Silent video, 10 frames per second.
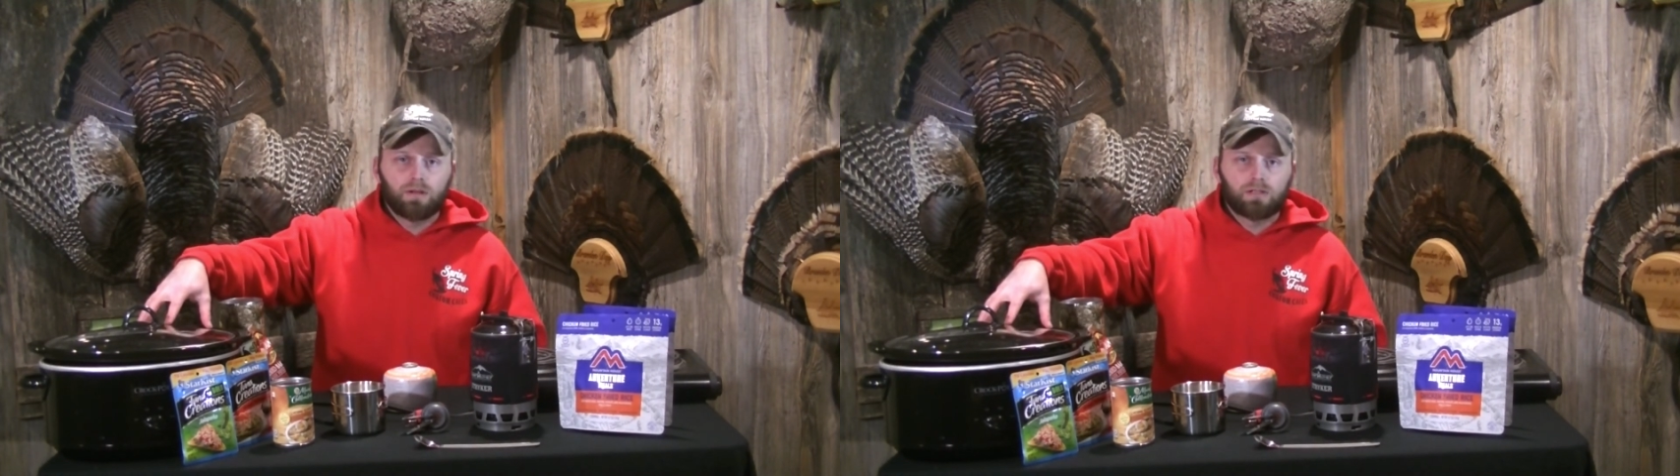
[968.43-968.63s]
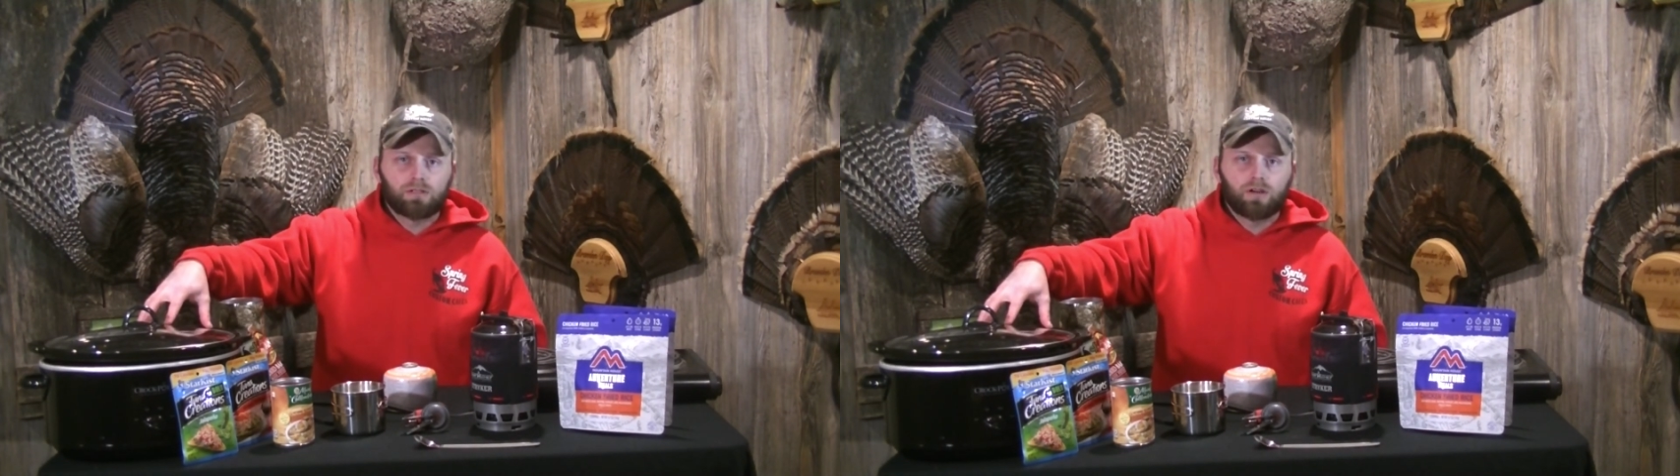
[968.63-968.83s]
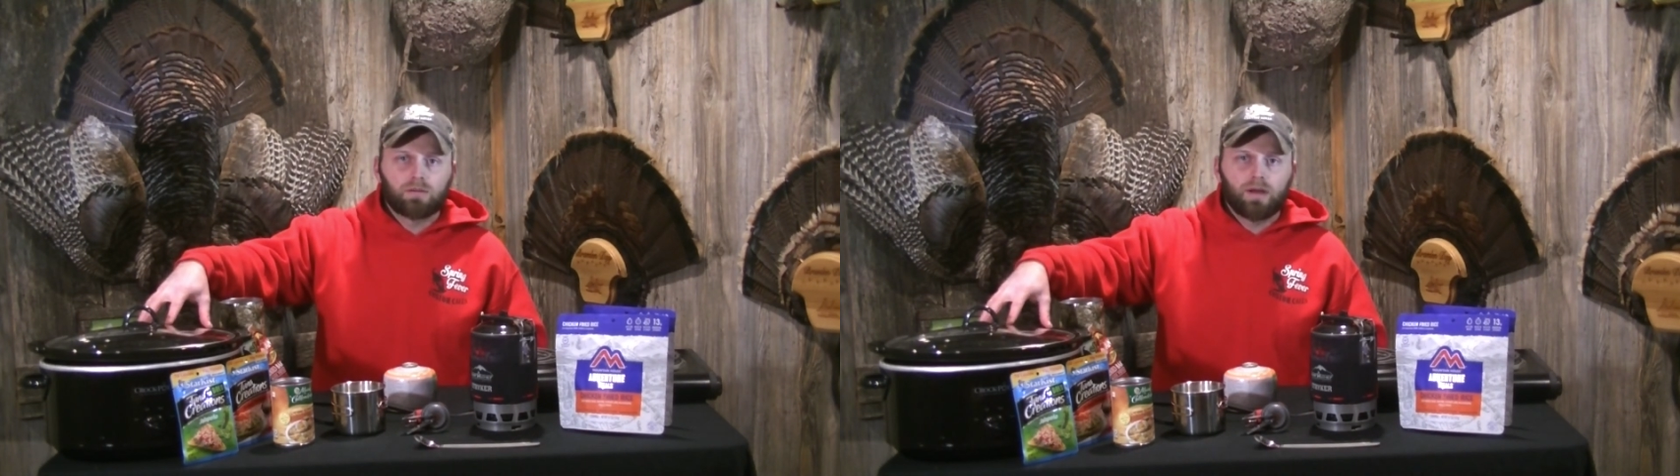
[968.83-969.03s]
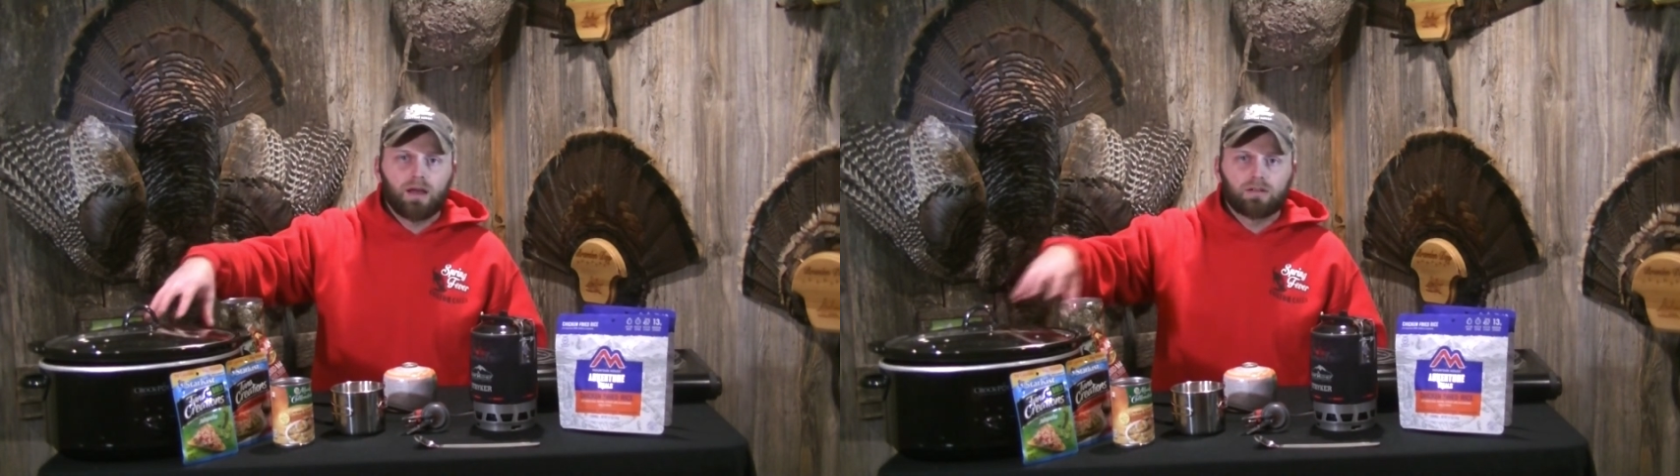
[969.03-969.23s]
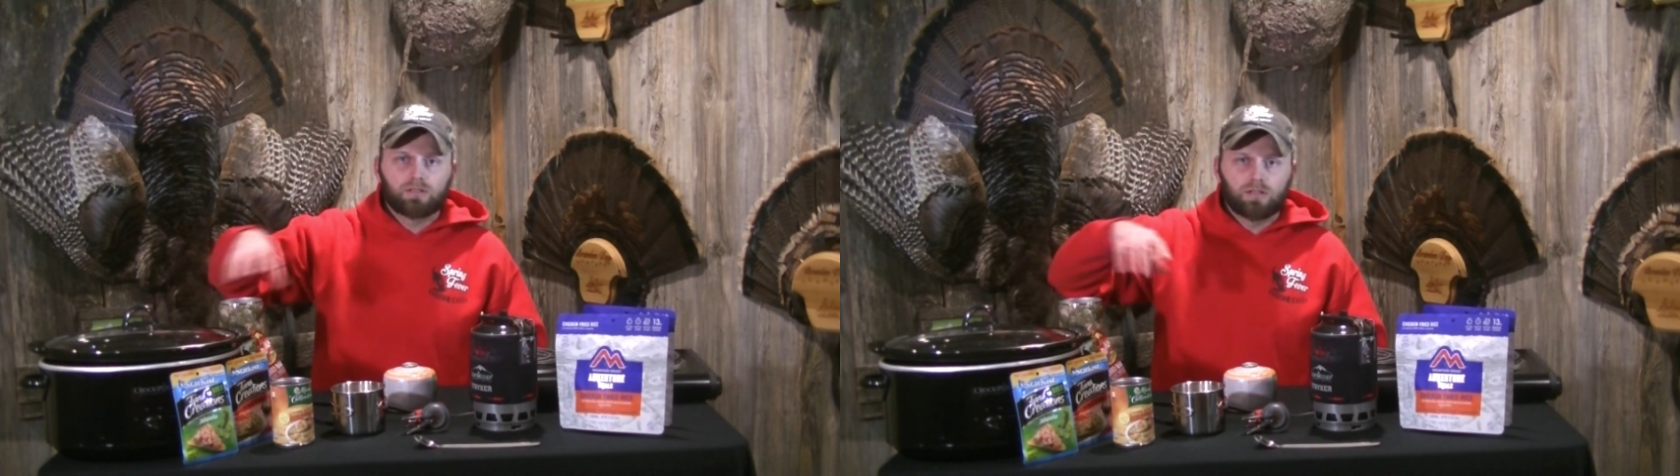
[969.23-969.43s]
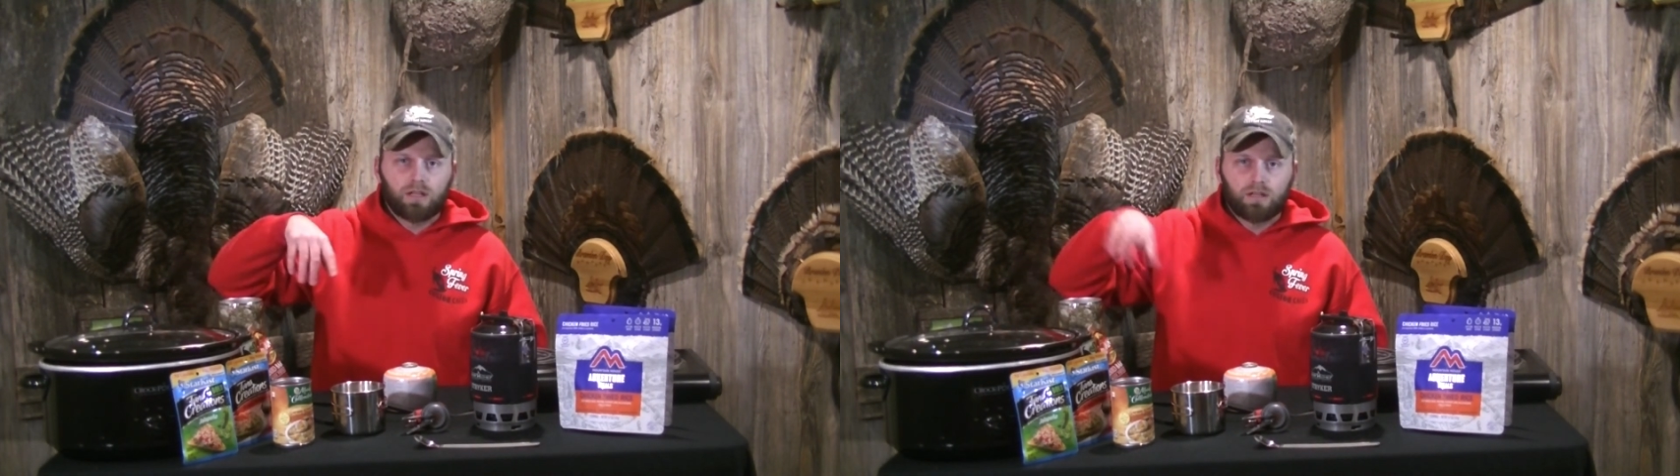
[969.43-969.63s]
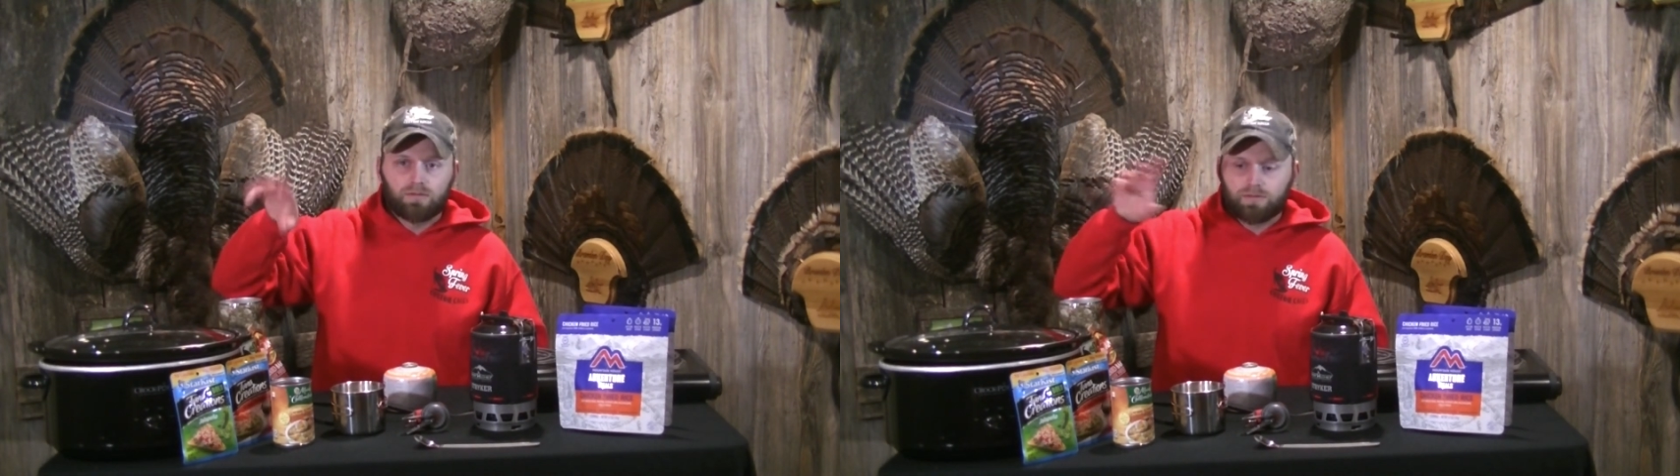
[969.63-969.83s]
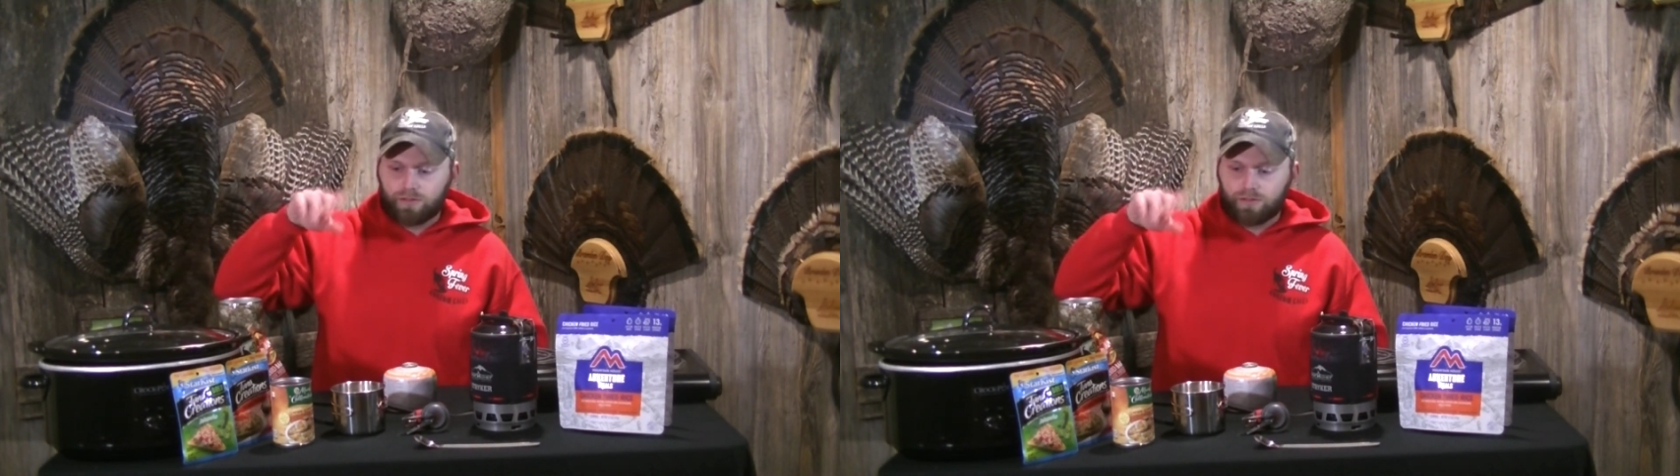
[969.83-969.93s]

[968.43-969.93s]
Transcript: pot meal I was talking about and